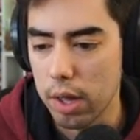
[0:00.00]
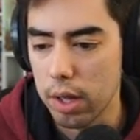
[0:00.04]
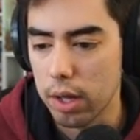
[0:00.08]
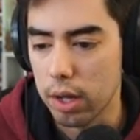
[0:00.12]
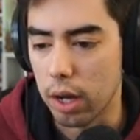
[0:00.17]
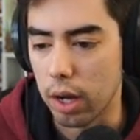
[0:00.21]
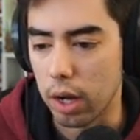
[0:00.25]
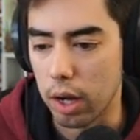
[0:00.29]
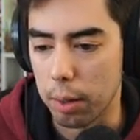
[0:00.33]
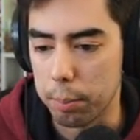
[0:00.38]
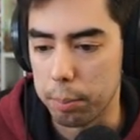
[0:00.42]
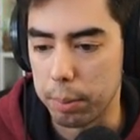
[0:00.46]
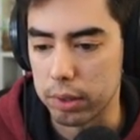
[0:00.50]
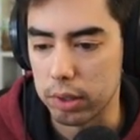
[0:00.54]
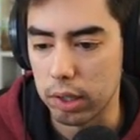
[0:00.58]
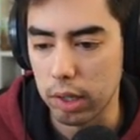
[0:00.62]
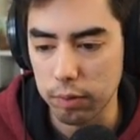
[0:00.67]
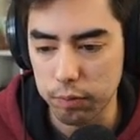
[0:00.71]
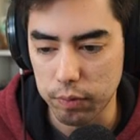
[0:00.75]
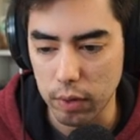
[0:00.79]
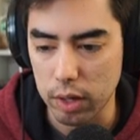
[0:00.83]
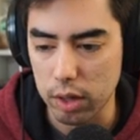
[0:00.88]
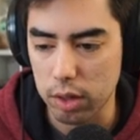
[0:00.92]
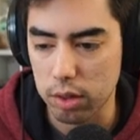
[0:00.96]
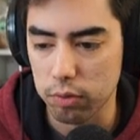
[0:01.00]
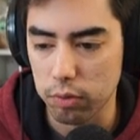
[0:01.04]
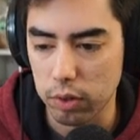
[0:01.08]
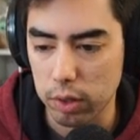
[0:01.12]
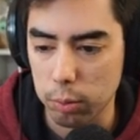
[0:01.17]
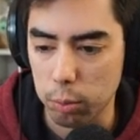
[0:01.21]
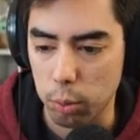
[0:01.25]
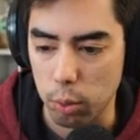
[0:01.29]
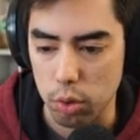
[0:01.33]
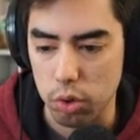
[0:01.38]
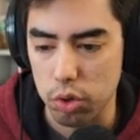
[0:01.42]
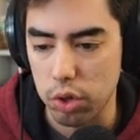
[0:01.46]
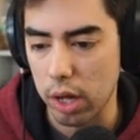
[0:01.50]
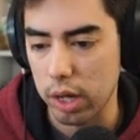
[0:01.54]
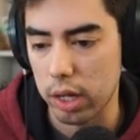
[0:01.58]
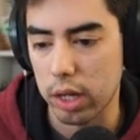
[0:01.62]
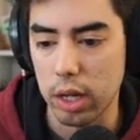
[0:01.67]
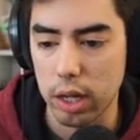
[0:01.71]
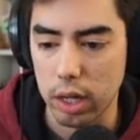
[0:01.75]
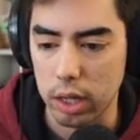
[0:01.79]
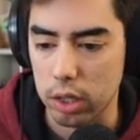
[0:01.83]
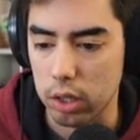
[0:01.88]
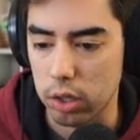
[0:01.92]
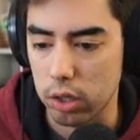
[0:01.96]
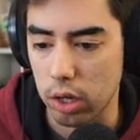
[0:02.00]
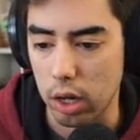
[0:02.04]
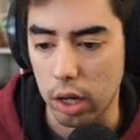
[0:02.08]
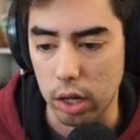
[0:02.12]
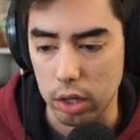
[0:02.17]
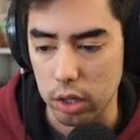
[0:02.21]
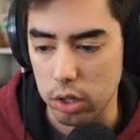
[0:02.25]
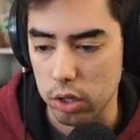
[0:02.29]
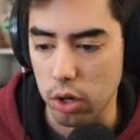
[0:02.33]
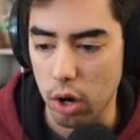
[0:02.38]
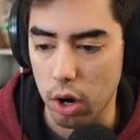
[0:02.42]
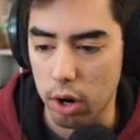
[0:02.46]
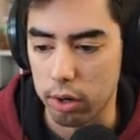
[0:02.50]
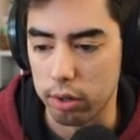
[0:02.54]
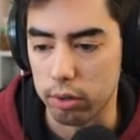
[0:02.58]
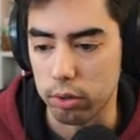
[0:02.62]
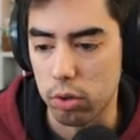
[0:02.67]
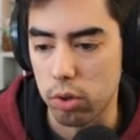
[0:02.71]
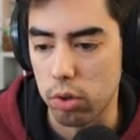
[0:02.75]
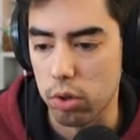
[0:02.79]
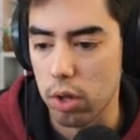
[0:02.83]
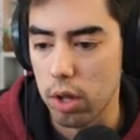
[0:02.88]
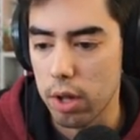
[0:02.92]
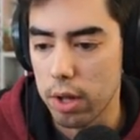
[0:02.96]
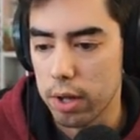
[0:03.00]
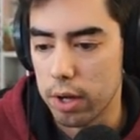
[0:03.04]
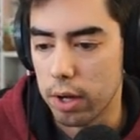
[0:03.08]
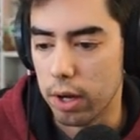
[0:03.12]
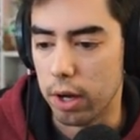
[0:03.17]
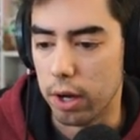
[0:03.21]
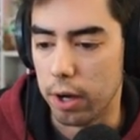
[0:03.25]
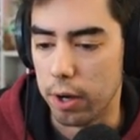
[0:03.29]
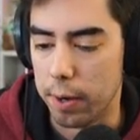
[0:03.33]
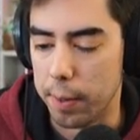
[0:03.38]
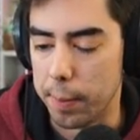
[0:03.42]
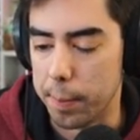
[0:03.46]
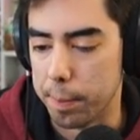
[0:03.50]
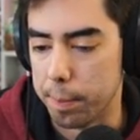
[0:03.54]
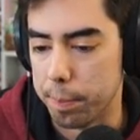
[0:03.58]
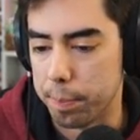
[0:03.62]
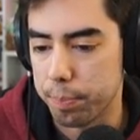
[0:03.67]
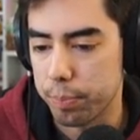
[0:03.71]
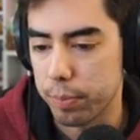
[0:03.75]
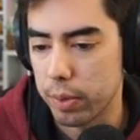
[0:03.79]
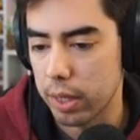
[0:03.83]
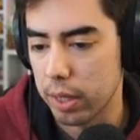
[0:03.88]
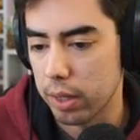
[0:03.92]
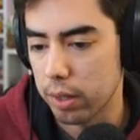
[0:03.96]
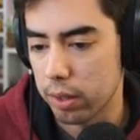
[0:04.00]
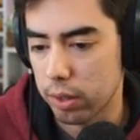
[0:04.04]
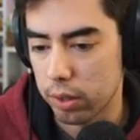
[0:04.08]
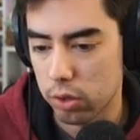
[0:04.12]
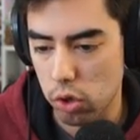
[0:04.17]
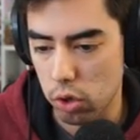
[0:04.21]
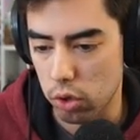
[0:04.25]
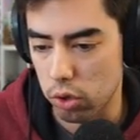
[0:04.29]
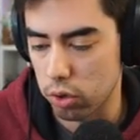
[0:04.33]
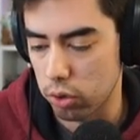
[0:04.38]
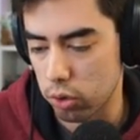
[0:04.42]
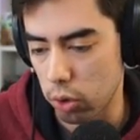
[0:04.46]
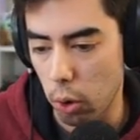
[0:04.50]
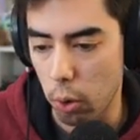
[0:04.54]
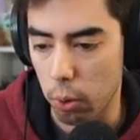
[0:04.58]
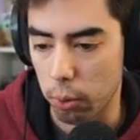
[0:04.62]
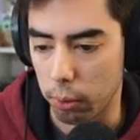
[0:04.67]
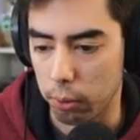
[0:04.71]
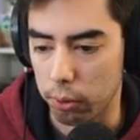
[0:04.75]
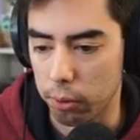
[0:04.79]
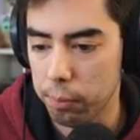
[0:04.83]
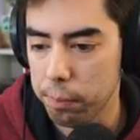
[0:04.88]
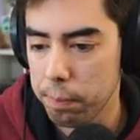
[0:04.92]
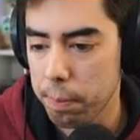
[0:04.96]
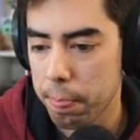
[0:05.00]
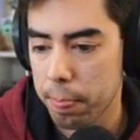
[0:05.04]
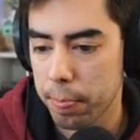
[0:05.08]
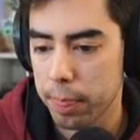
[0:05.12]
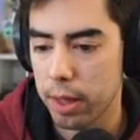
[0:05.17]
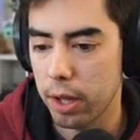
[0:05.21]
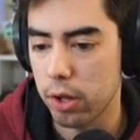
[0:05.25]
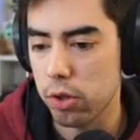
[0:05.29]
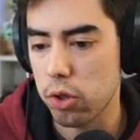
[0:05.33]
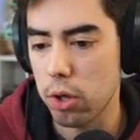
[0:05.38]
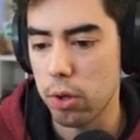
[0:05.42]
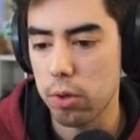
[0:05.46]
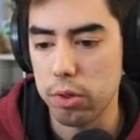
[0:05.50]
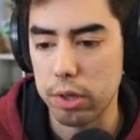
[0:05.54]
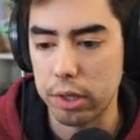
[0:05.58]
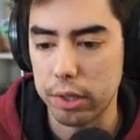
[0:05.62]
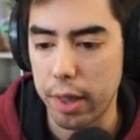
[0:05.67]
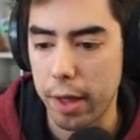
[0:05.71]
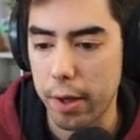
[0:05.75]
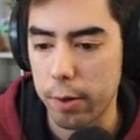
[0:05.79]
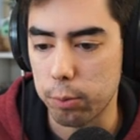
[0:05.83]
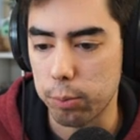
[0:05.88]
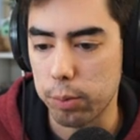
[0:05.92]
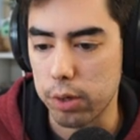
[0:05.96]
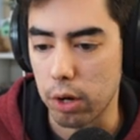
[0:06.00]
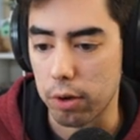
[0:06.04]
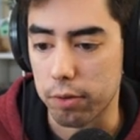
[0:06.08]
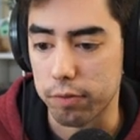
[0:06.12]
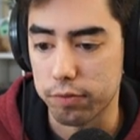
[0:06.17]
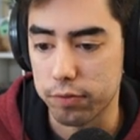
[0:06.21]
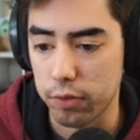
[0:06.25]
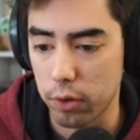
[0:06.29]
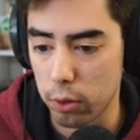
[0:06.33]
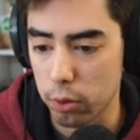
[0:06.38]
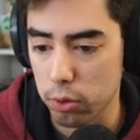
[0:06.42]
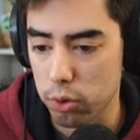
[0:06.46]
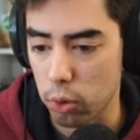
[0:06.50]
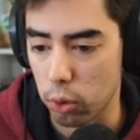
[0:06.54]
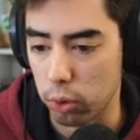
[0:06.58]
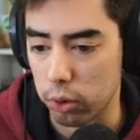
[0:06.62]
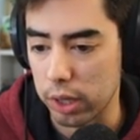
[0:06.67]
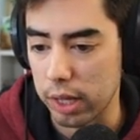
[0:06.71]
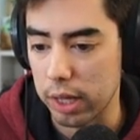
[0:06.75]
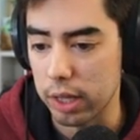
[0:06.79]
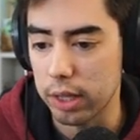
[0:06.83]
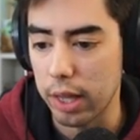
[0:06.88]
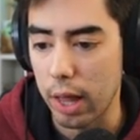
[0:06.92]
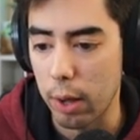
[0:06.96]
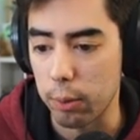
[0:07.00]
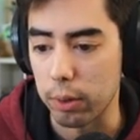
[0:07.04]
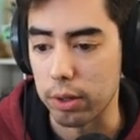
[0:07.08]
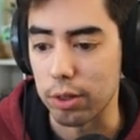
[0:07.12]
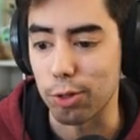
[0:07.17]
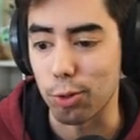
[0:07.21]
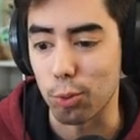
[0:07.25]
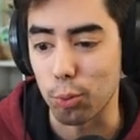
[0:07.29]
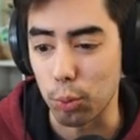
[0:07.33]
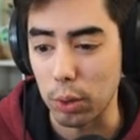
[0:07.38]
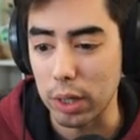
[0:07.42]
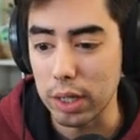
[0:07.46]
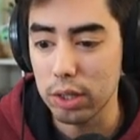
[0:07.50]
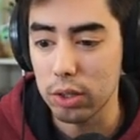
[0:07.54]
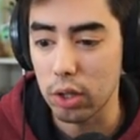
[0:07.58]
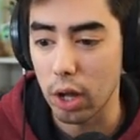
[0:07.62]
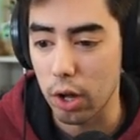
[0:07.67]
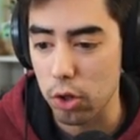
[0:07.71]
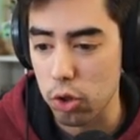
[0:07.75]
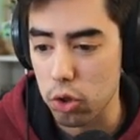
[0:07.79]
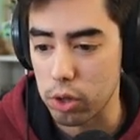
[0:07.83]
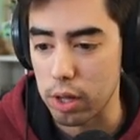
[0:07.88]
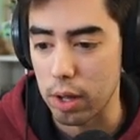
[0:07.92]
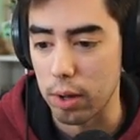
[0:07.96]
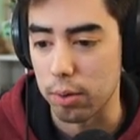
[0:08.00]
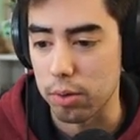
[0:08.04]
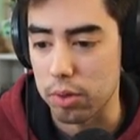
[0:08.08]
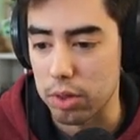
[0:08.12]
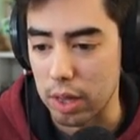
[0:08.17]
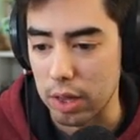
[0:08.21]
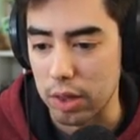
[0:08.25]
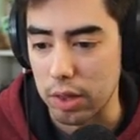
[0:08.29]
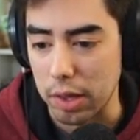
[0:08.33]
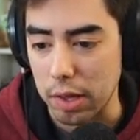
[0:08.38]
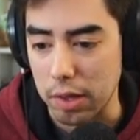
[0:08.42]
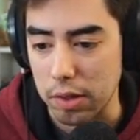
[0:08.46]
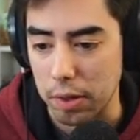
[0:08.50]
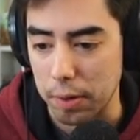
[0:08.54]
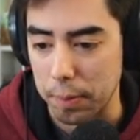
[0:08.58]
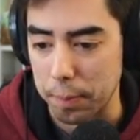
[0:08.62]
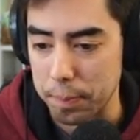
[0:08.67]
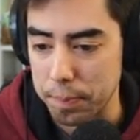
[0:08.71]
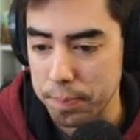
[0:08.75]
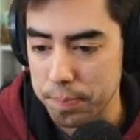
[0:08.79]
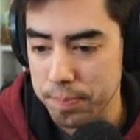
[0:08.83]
Uh, but defensively, we're second in in yards um, just total. Touchdowns allowed, we are first, only allowing three touchdowns this season.